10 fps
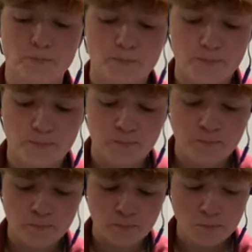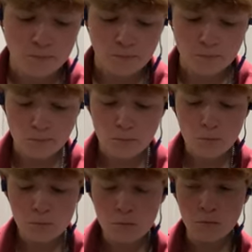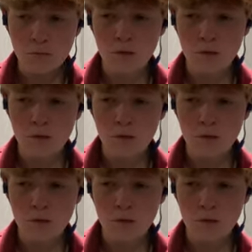No one is speaking in this clip.